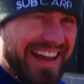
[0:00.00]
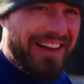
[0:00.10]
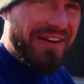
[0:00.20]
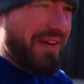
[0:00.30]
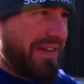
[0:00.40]

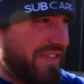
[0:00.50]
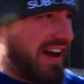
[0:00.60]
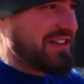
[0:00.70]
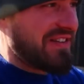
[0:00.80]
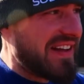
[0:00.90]
they're not in the
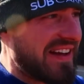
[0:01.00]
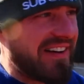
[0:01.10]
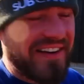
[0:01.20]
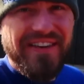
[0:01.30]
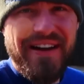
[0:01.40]
factory, they're
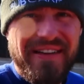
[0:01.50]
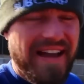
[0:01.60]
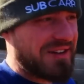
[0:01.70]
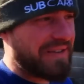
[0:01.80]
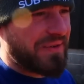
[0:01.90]
running around the
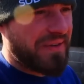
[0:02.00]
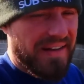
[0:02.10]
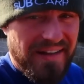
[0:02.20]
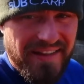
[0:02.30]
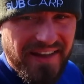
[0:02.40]
actual
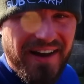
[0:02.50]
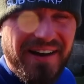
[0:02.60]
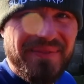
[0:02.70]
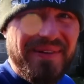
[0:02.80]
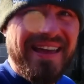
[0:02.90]

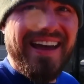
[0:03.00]
yard, but